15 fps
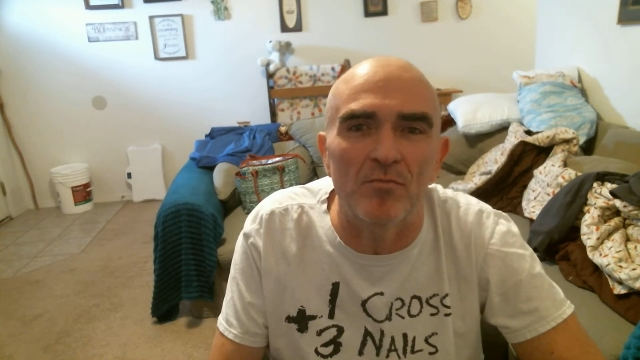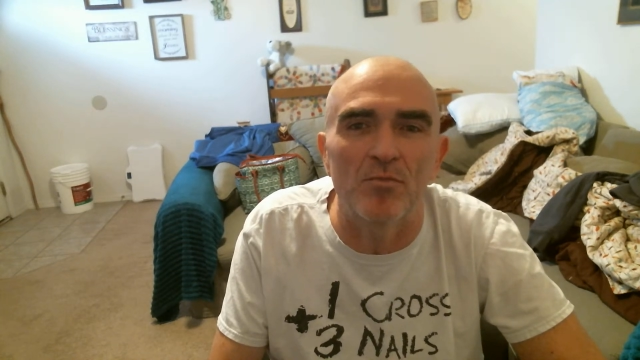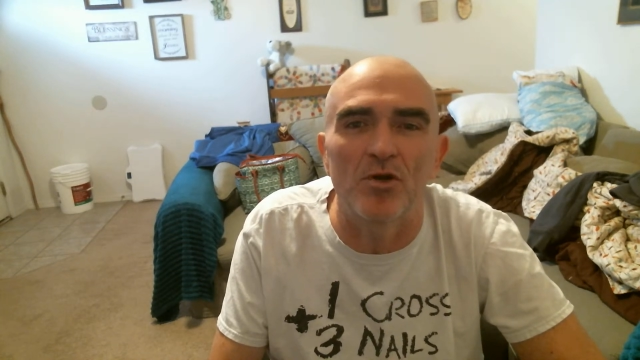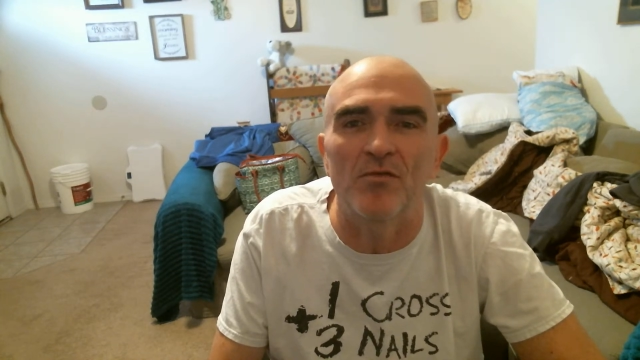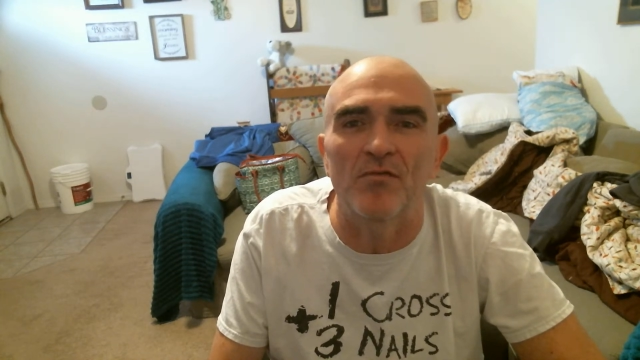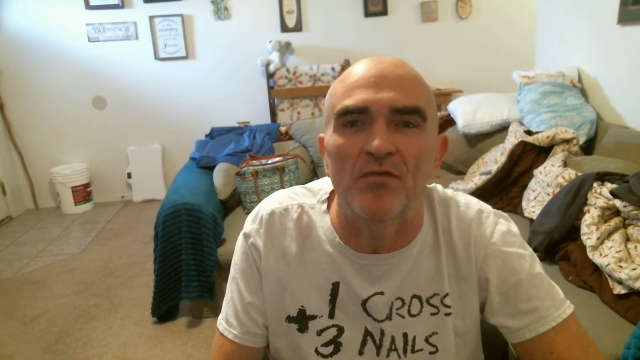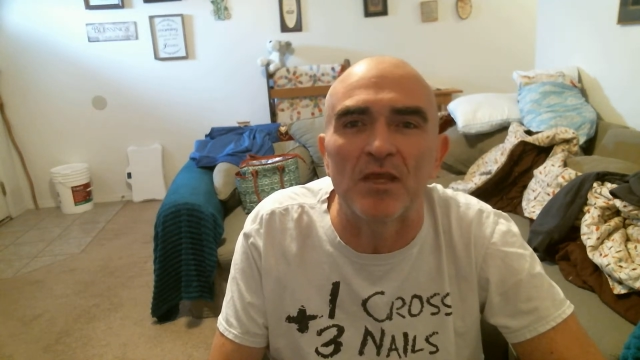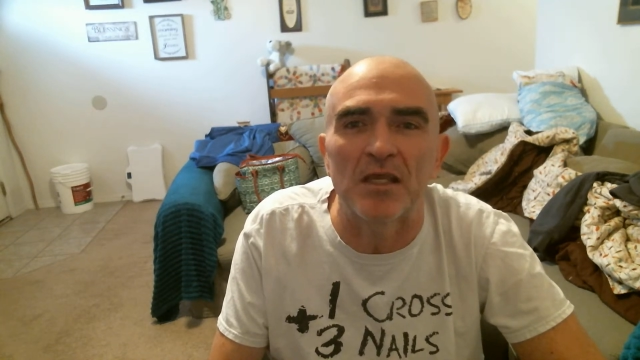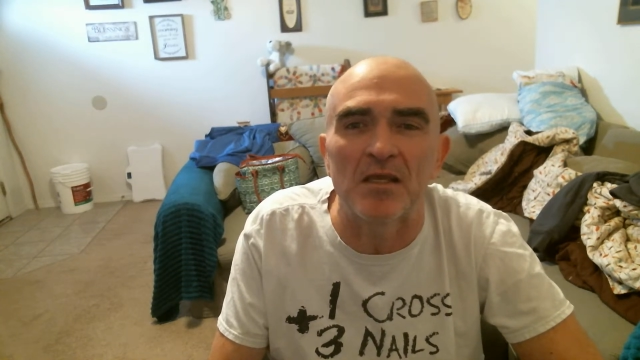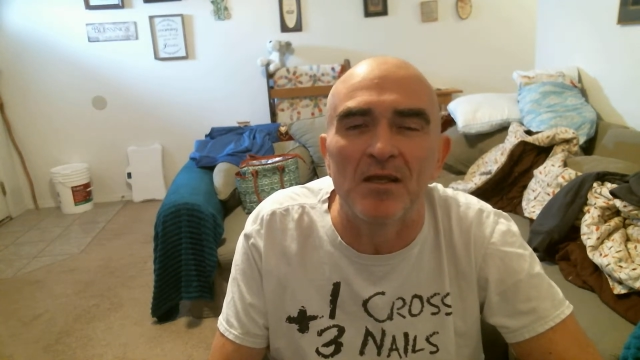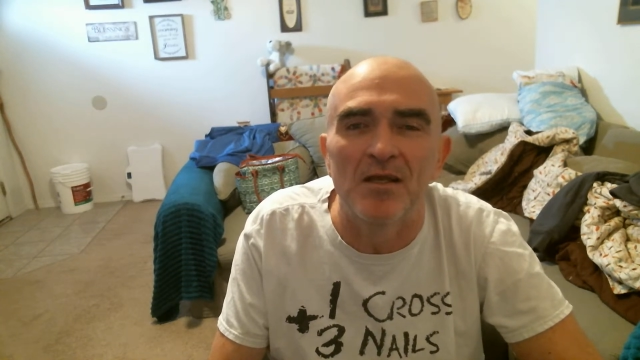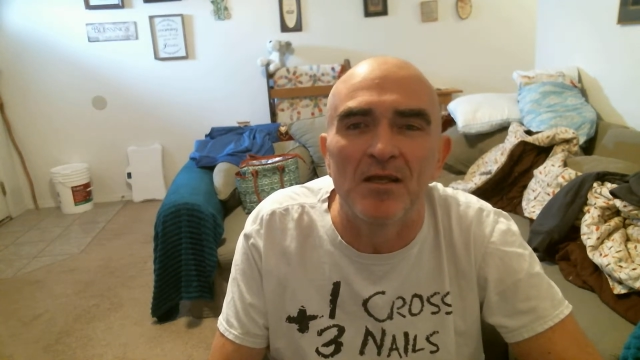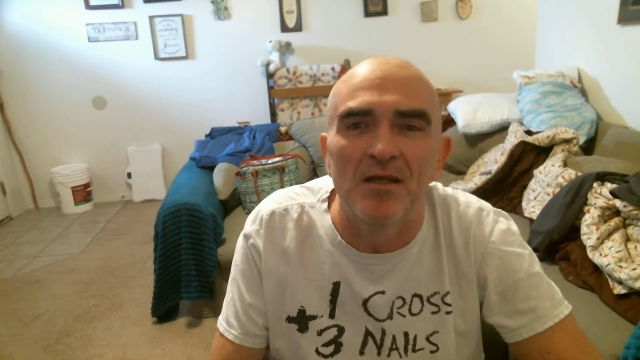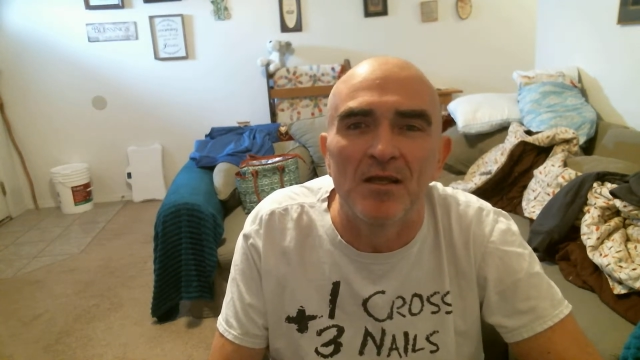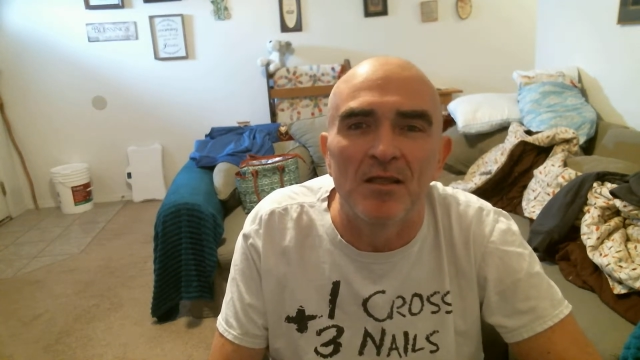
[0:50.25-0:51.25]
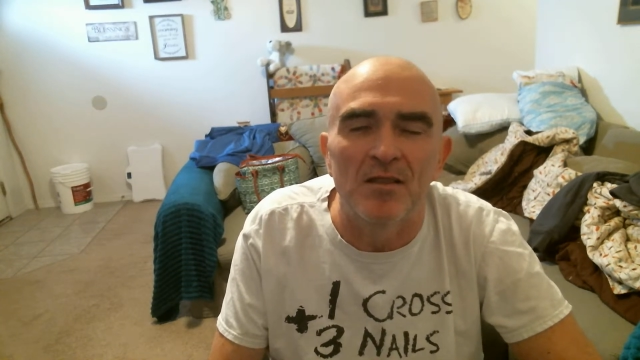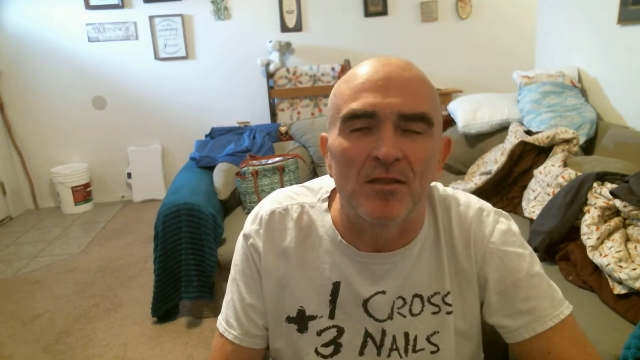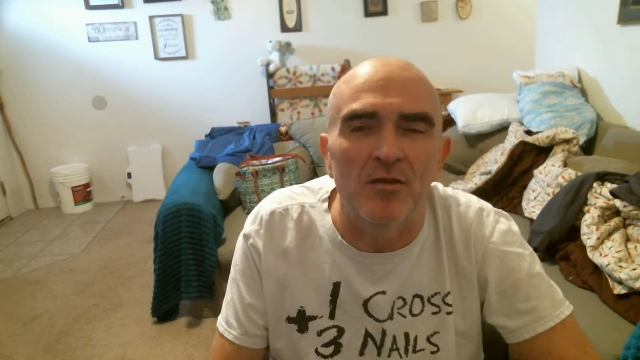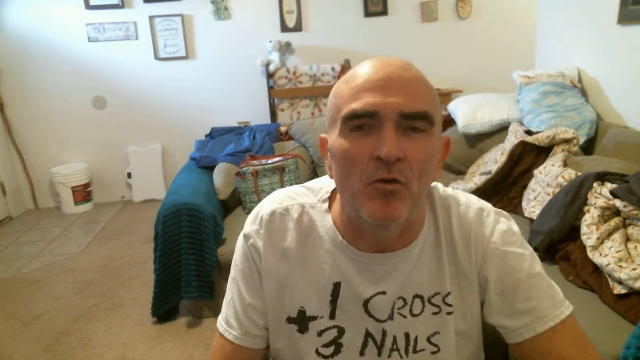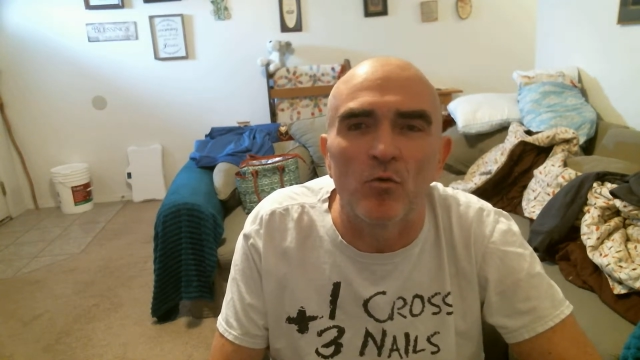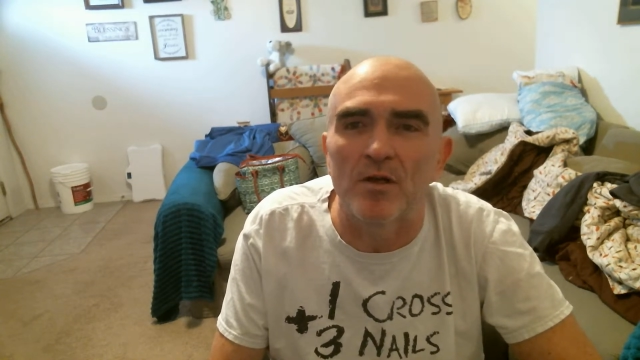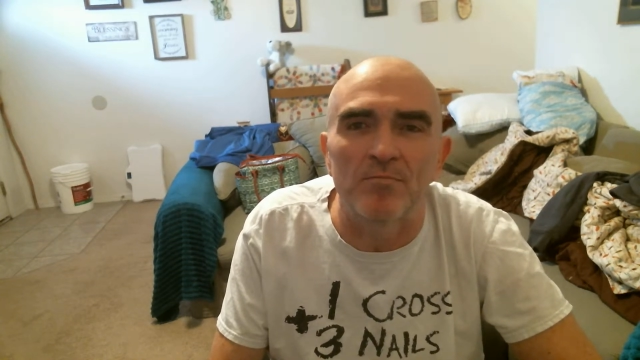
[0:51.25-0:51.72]
movie
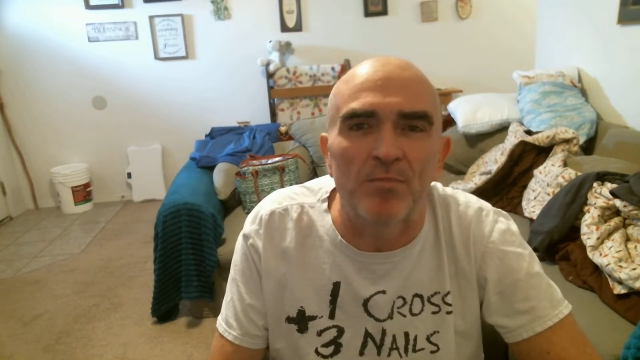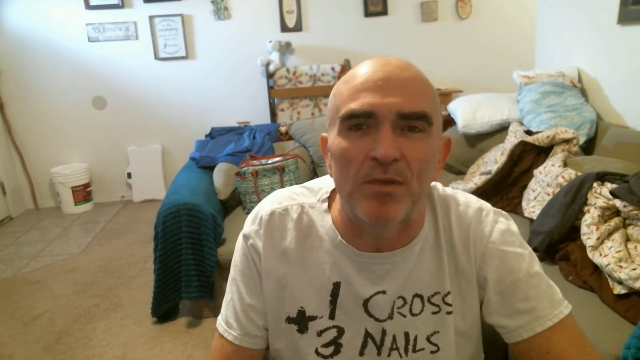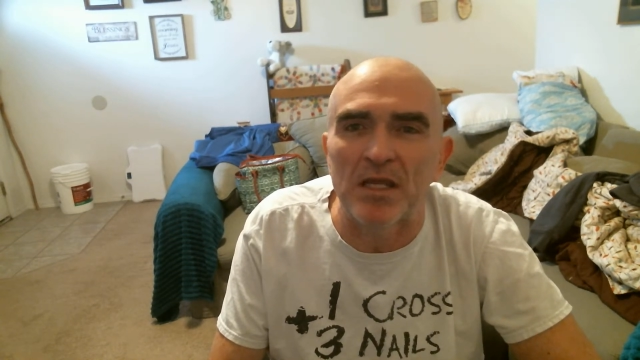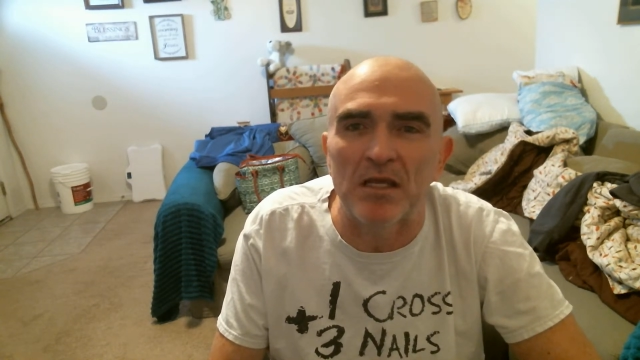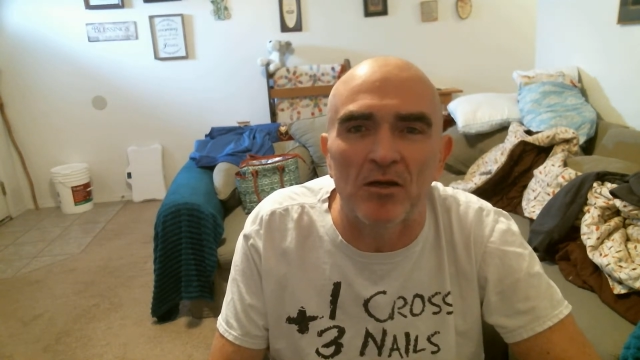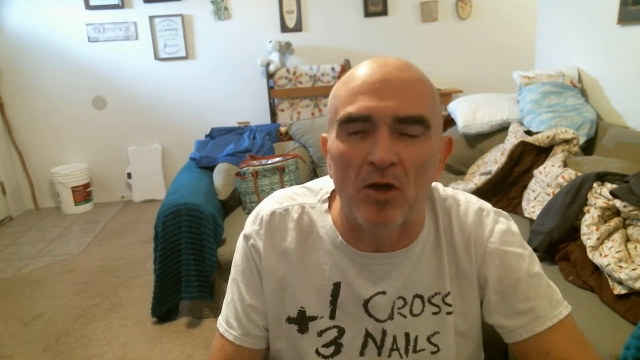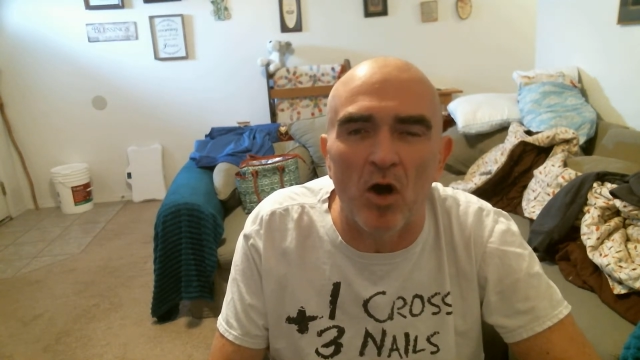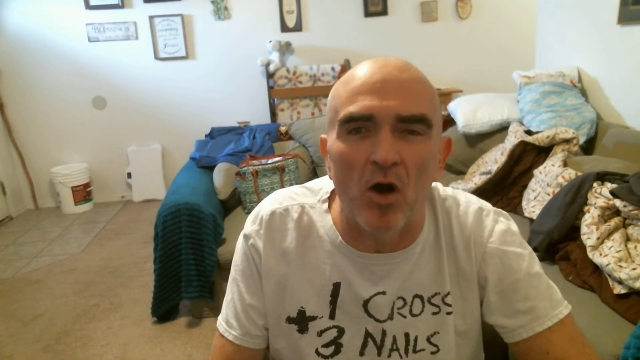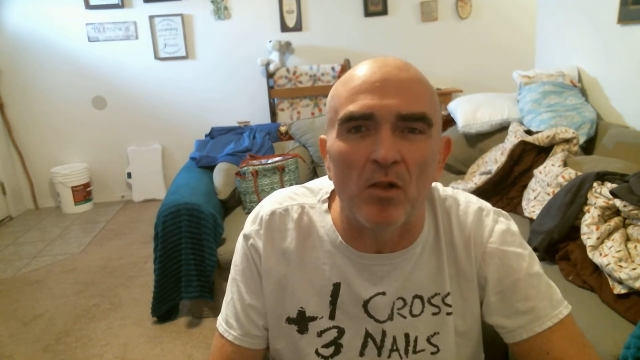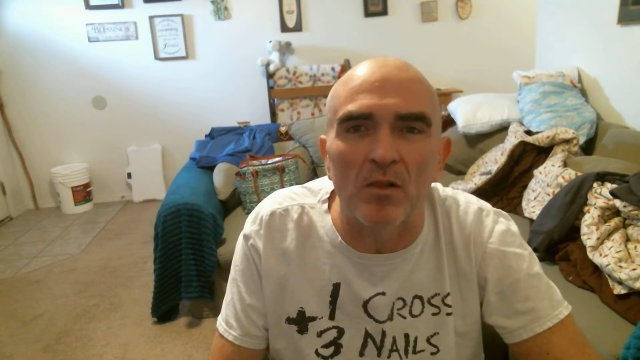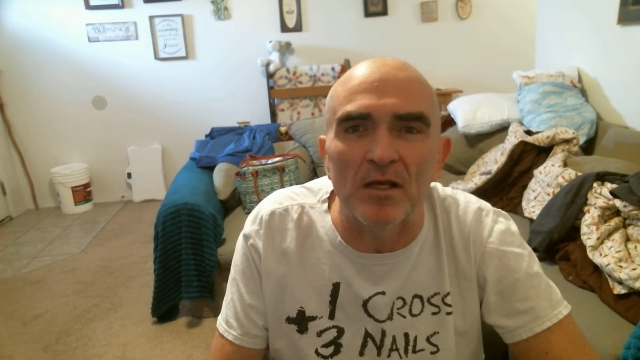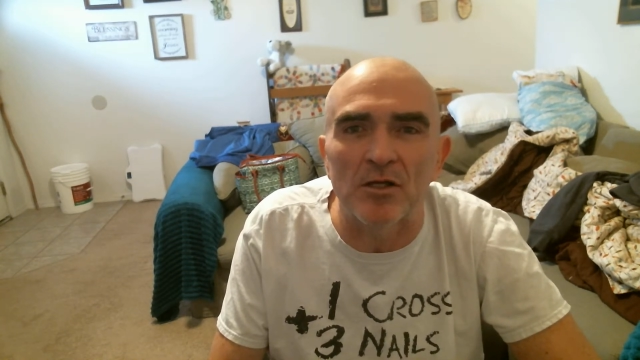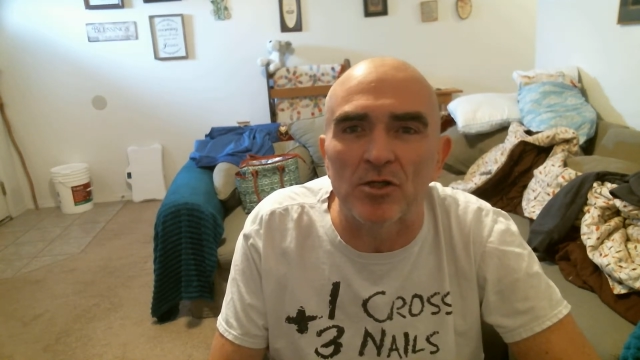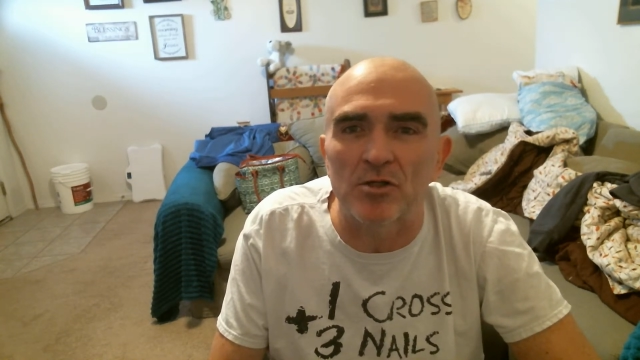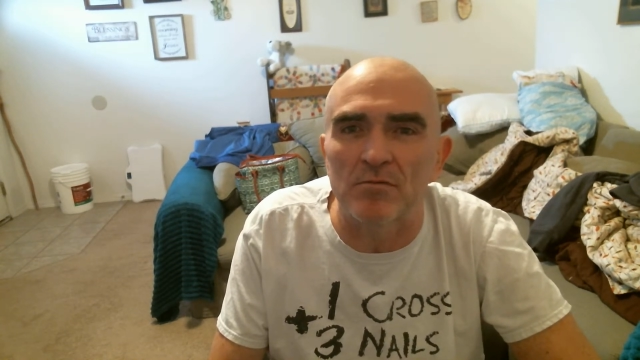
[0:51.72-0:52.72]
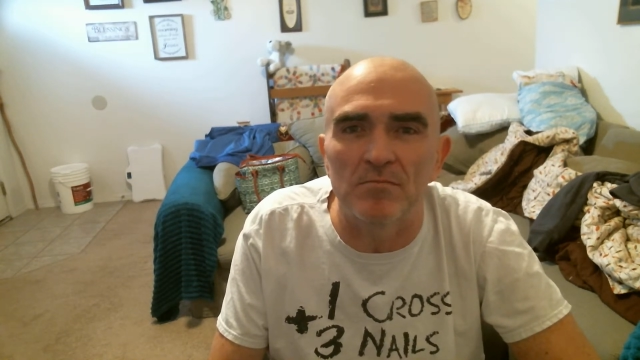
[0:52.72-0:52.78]
that would be at all a,